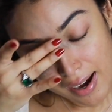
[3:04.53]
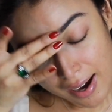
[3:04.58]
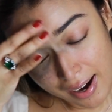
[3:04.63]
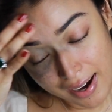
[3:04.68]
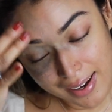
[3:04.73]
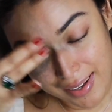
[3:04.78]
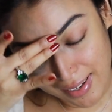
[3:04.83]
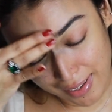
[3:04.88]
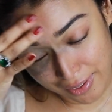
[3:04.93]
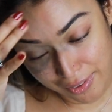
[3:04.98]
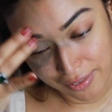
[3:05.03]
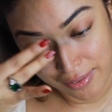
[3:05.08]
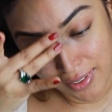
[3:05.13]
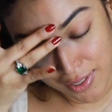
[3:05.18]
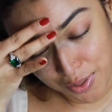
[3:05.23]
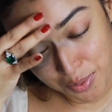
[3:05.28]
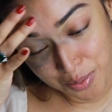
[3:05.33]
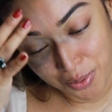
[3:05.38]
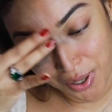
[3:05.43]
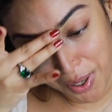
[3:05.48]
I love
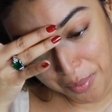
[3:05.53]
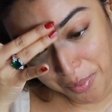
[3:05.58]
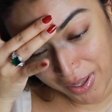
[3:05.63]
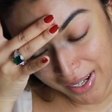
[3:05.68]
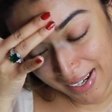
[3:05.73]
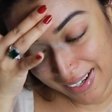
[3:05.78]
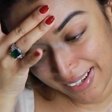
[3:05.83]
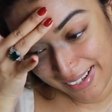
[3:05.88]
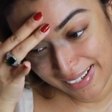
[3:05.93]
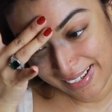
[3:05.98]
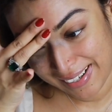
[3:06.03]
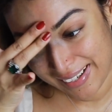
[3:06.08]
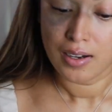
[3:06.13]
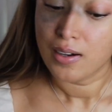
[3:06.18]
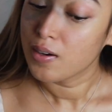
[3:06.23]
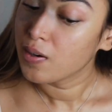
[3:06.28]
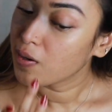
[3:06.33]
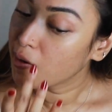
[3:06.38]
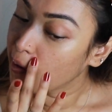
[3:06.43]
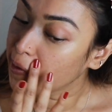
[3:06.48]
this primer.
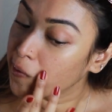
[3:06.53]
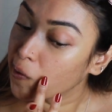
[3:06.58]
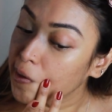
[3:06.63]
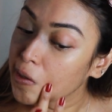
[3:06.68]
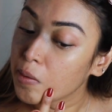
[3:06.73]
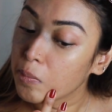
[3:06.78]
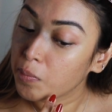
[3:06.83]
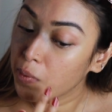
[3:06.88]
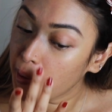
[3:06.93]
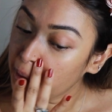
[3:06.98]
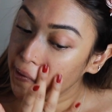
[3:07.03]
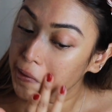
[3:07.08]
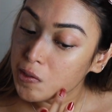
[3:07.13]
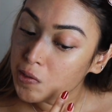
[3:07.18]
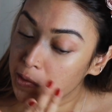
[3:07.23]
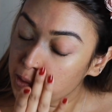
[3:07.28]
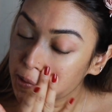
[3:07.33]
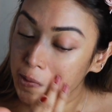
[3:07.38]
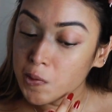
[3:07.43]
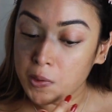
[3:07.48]
And I apply
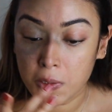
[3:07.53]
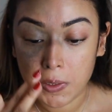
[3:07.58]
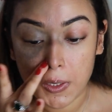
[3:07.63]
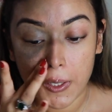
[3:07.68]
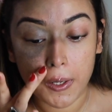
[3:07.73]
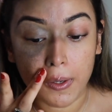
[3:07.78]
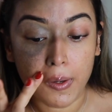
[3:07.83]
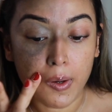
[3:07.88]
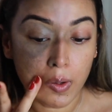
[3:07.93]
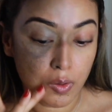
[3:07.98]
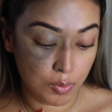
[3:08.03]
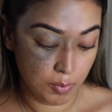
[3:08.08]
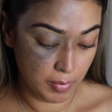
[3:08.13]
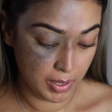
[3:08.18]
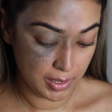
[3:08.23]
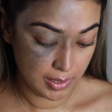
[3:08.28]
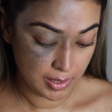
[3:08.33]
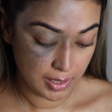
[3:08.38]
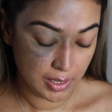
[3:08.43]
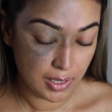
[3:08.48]
it just around
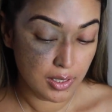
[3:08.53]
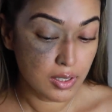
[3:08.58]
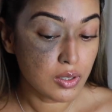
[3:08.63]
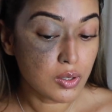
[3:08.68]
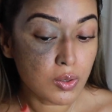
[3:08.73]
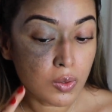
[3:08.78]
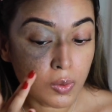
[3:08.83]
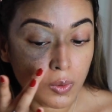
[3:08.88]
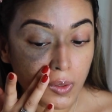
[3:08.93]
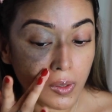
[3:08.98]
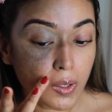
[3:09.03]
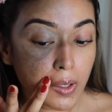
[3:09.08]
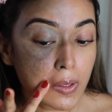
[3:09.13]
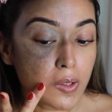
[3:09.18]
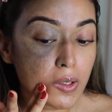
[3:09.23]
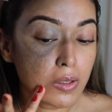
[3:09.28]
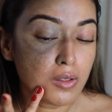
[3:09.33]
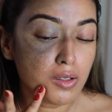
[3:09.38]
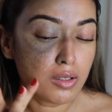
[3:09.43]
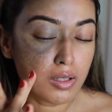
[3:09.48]
my T-zone
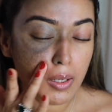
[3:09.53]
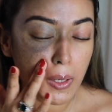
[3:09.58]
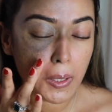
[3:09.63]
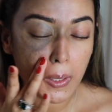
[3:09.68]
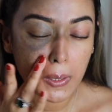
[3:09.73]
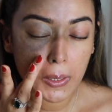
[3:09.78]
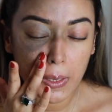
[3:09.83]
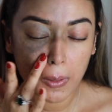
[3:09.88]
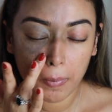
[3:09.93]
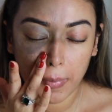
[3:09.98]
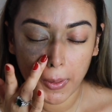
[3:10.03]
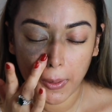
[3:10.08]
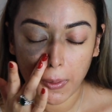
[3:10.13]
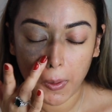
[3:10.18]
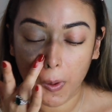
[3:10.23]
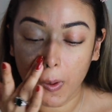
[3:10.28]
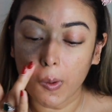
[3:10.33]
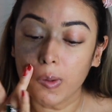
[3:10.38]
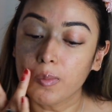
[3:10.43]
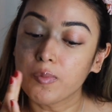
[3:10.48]
and a little bit
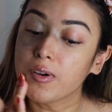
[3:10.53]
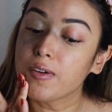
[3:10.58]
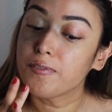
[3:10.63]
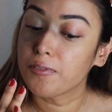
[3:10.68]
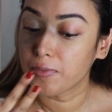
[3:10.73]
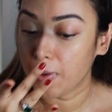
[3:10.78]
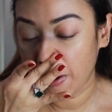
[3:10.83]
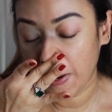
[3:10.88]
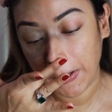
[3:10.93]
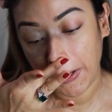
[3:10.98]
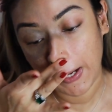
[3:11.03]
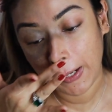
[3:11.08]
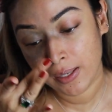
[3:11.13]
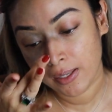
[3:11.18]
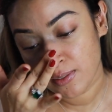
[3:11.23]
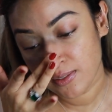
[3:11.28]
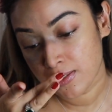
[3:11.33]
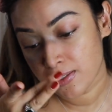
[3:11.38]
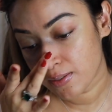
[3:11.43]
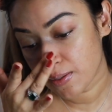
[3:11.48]
on my fine
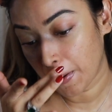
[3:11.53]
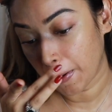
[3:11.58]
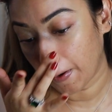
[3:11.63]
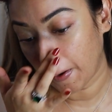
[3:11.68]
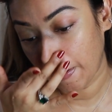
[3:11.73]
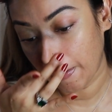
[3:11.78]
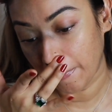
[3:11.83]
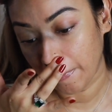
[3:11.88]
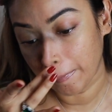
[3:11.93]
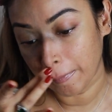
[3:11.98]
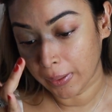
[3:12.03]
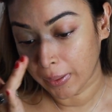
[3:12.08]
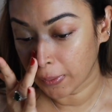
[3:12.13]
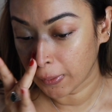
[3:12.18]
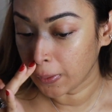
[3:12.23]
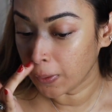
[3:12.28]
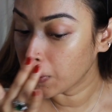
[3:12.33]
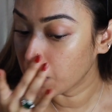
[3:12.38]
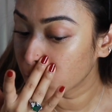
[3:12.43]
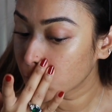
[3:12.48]
lines, around my
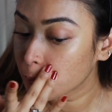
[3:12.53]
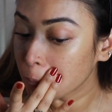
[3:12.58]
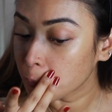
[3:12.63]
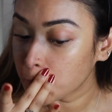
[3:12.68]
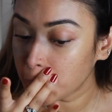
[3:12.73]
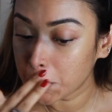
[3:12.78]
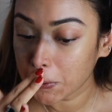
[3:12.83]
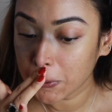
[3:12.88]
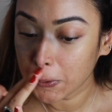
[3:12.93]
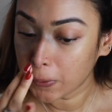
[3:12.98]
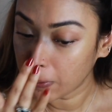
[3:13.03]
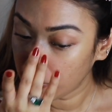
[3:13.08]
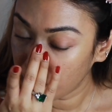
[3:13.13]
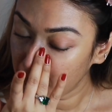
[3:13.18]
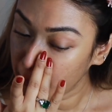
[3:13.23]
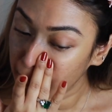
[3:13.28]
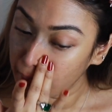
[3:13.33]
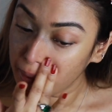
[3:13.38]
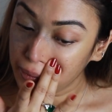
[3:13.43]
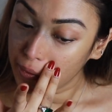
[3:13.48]
nose,
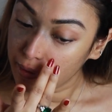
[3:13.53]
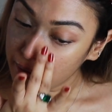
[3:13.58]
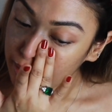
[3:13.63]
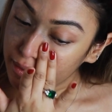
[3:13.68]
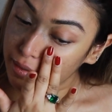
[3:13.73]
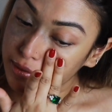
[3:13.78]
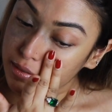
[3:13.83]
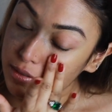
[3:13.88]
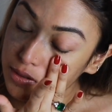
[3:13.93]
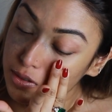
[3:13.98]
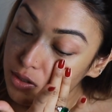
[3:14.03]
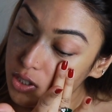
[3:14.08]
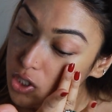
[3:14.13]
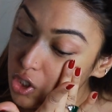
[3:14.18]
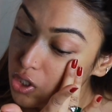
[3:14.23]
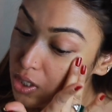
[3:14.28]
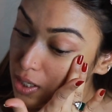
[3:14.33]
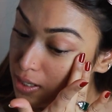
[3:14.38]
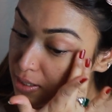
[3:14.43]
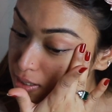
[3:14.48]

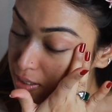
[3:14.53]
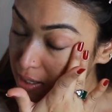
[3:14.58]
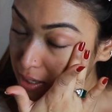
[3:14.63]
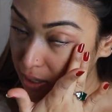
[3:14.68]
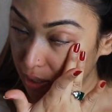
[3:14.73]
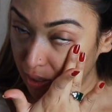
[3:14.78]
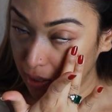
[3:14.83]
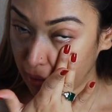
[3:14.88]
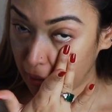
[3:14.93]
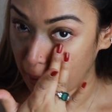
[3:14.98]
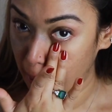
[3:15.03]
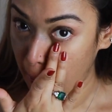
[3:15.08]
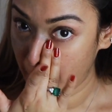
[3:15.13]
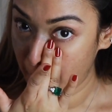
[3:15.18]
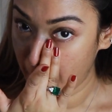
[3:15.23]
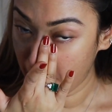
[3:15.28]
just here.